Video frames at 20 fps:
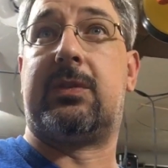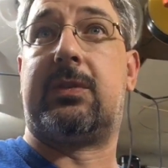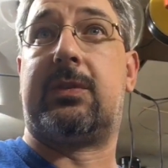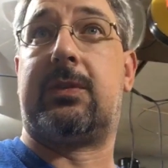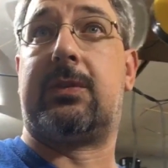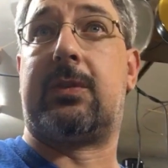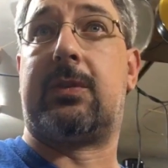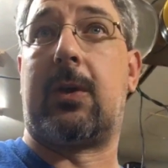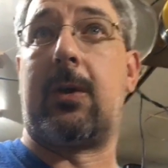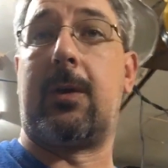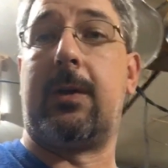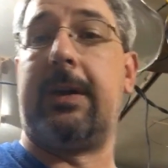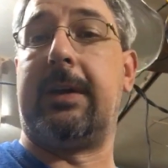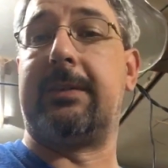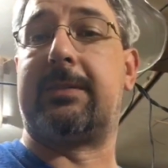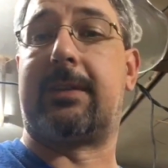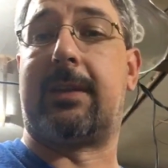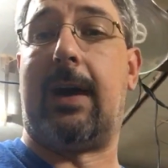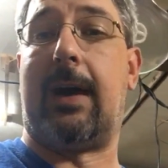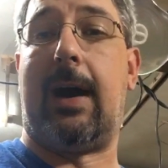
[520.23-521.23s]
turning
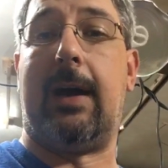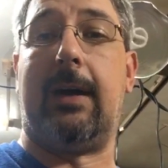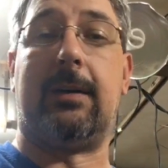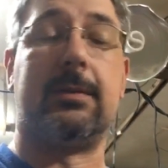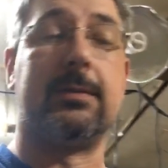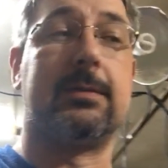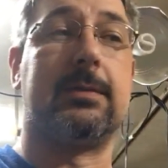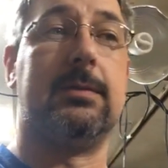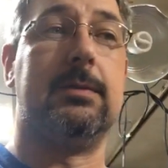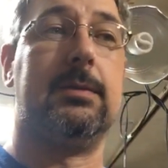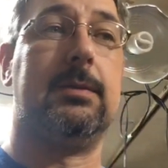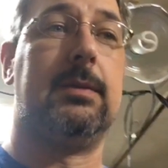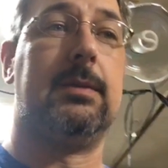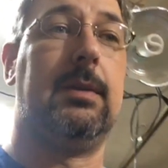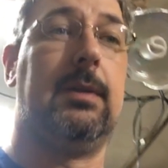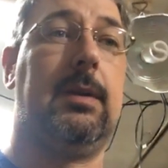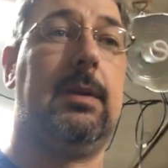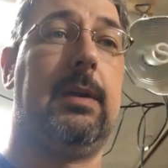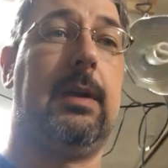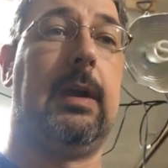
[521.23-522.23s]
styles,
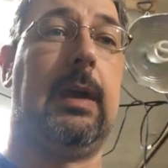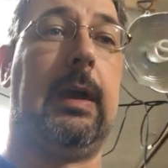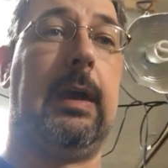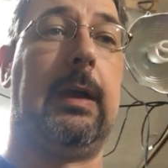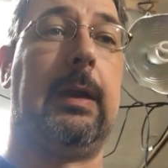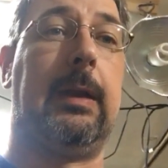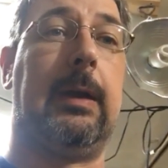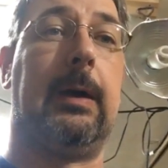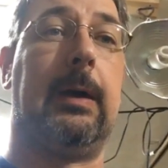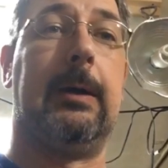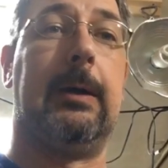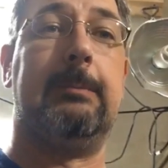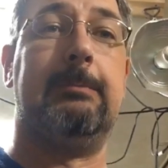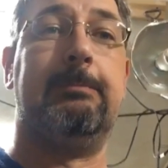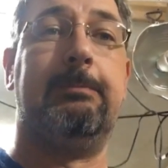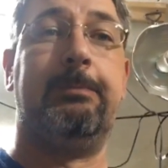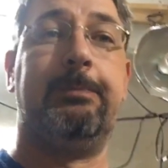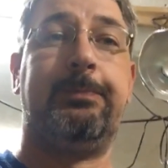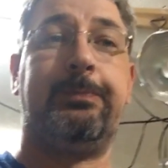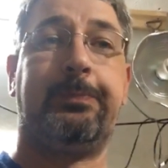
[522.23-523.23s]
and
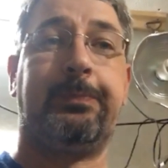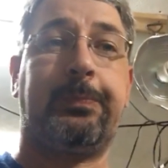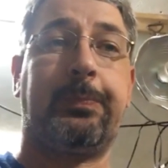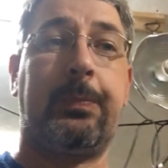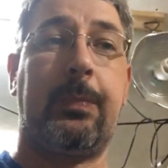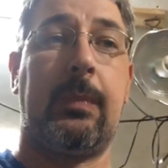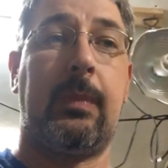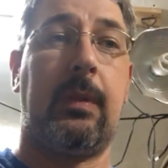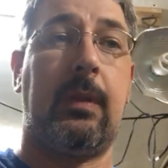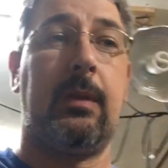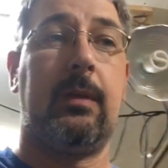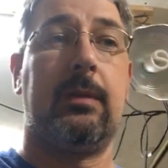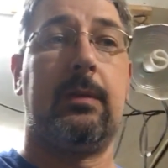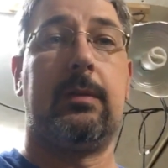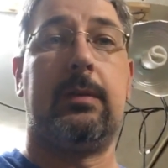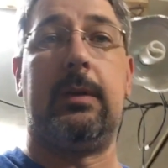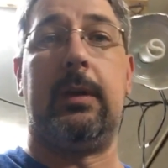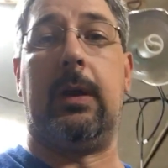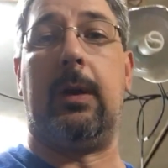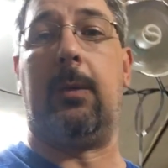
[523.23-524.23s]

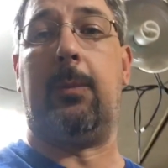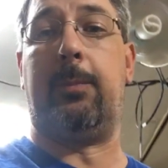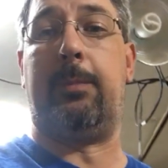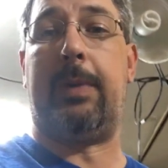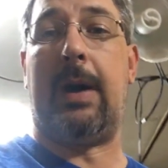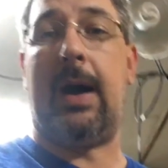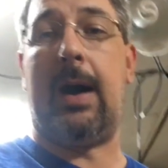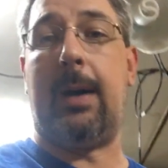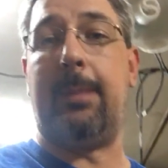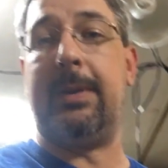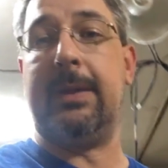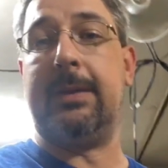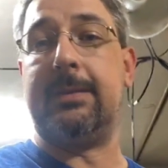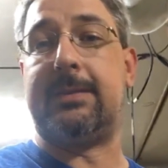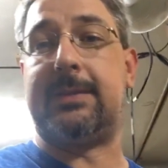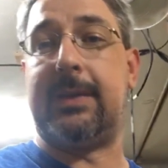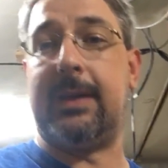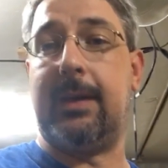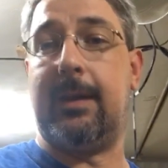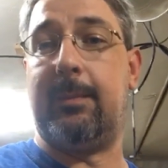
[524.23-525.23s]
you know, Bob and
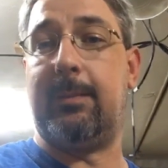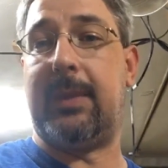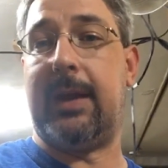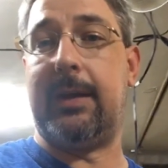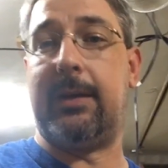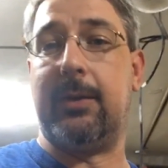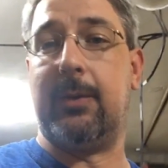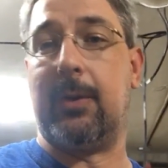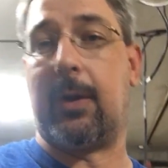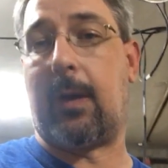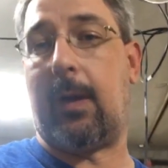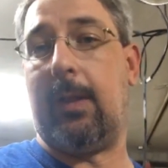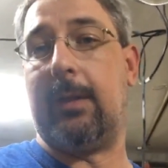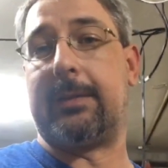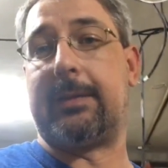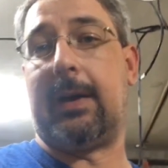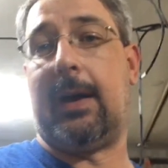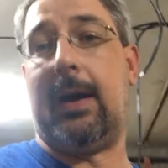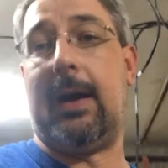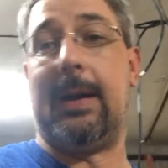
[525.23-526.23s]
Tim, they do it all the
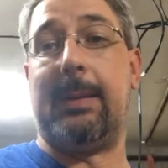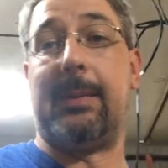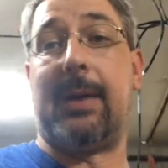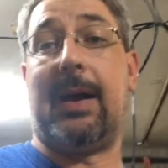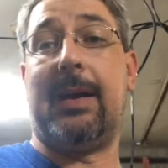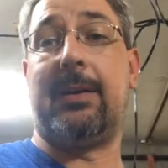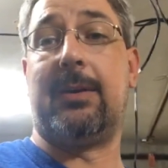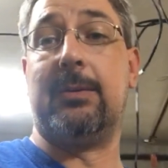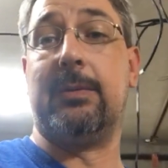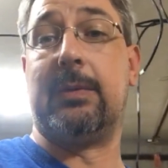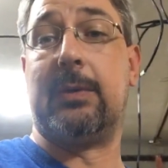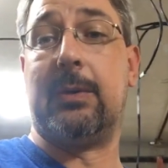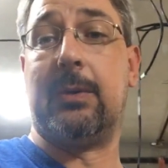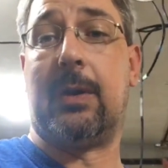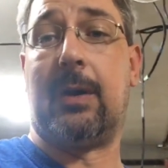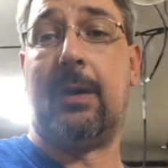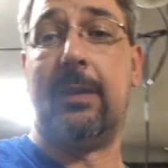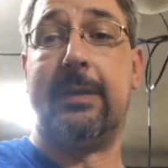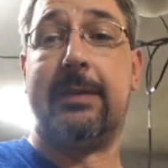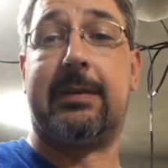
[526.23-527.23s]
time, and I don't do it
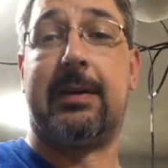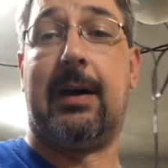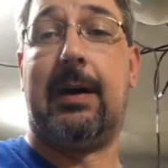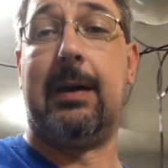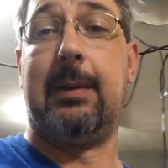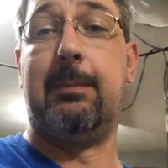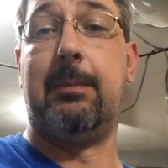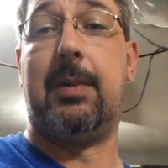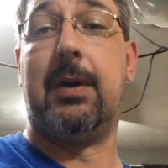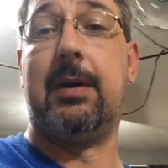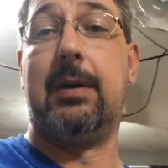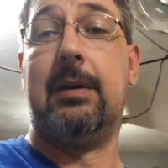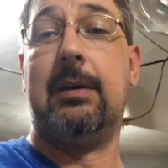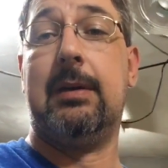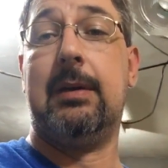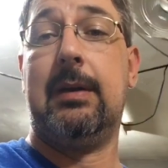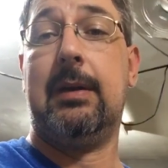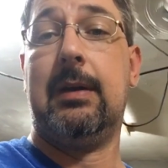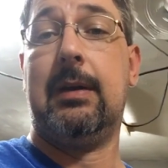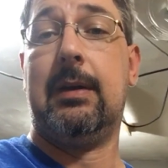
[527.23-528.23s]
all the time, but
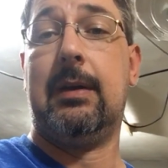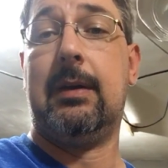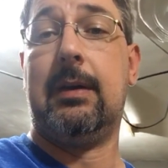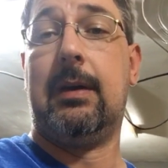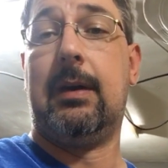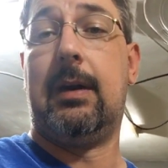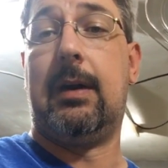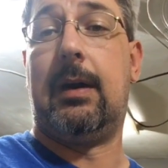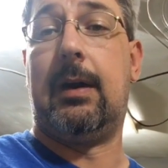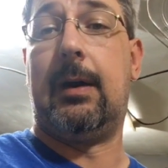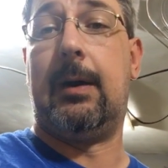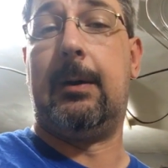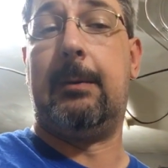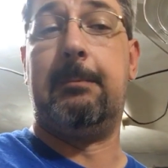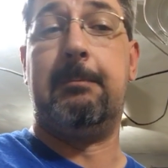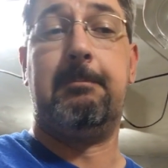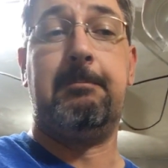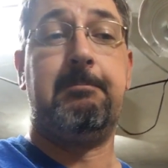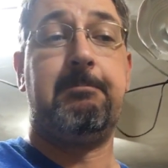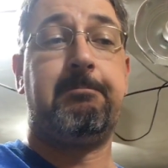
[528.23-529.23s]

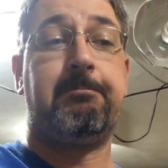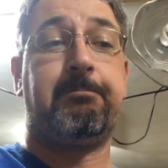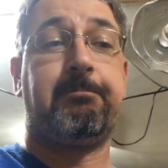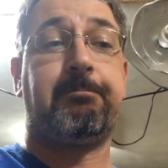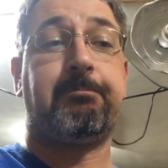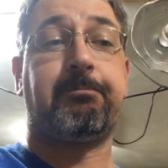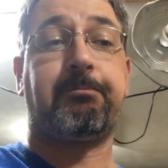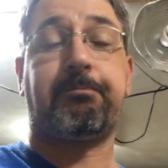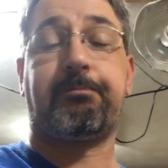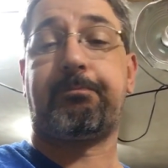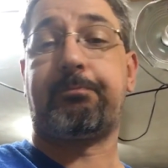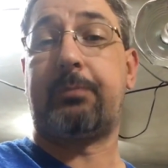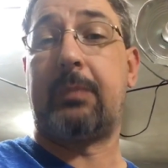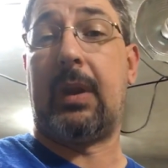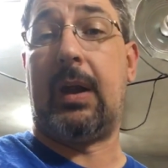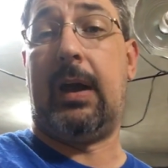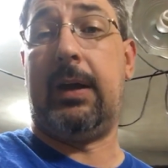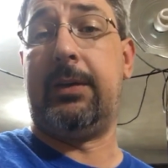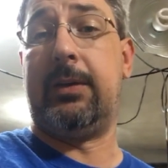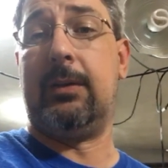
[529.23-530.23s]

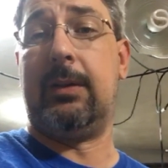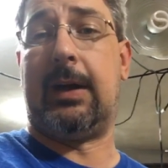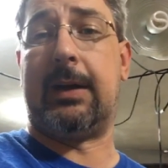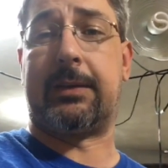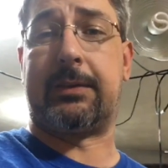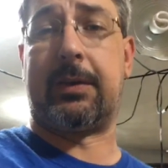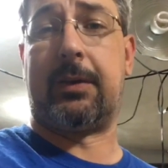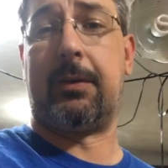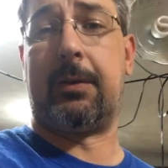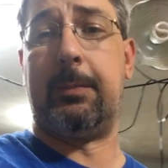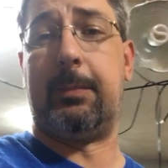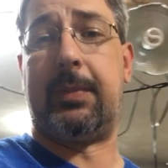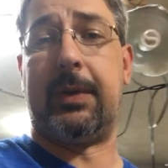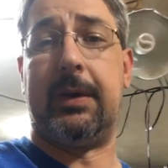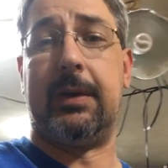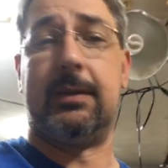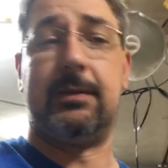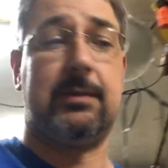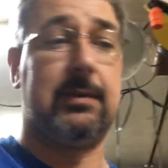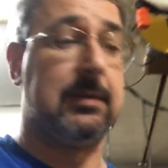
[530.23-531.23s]
I do like turning
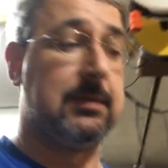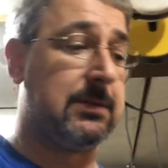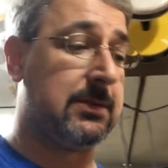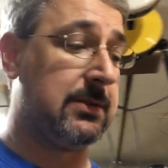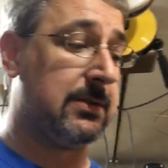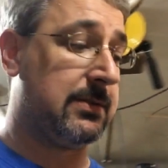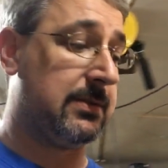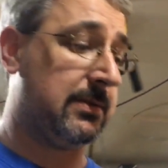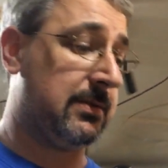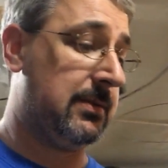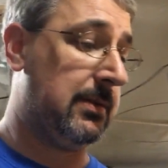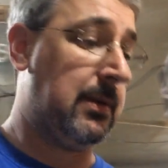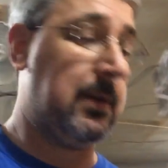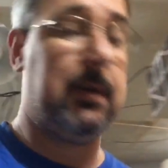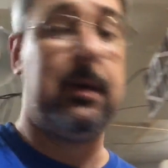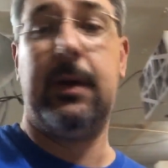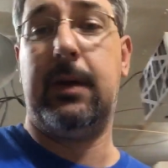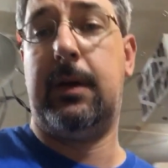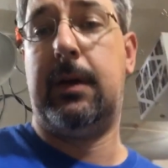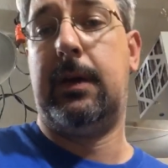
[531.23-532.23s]
pins. It's just,
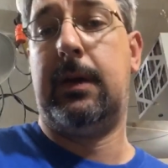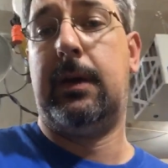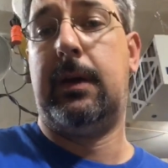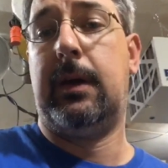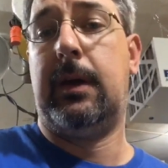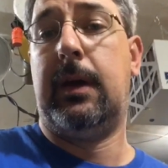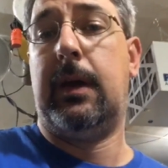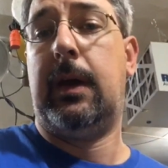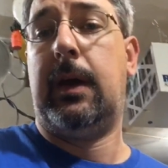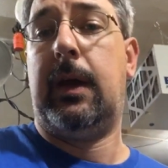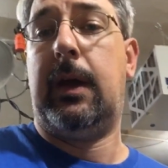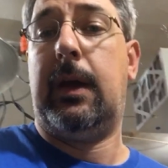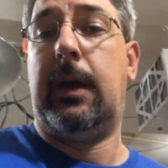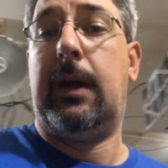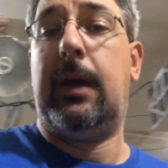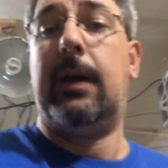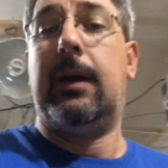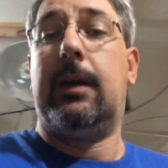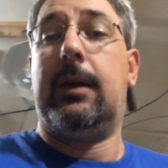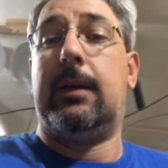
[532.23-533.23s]

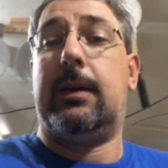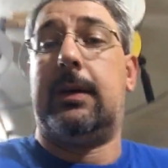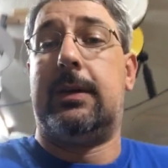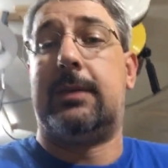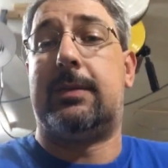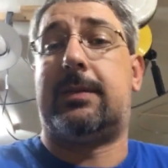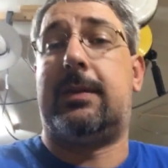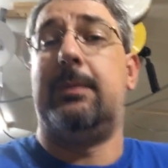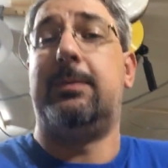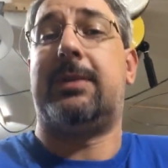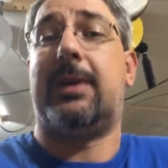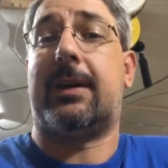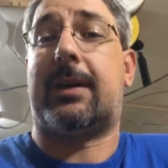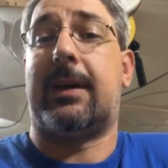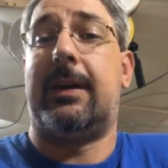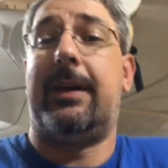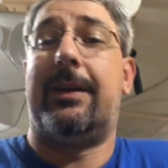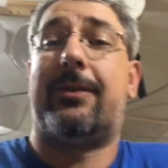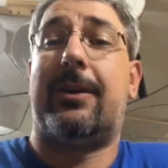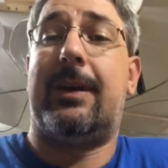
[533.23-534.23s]
it seems like I
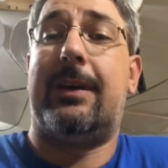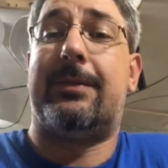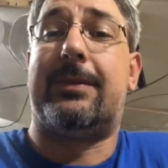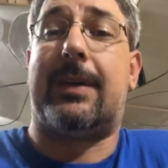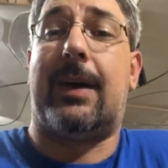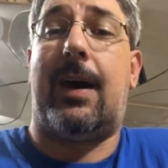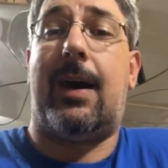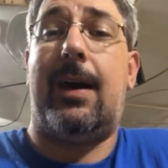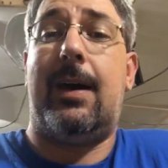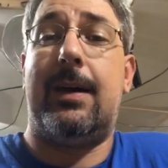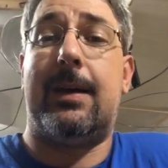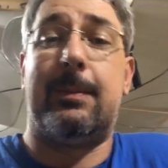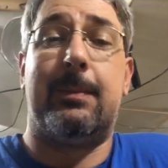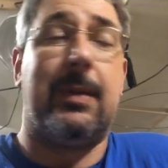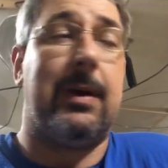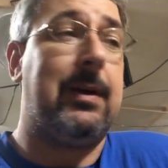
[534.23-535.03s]
never have time.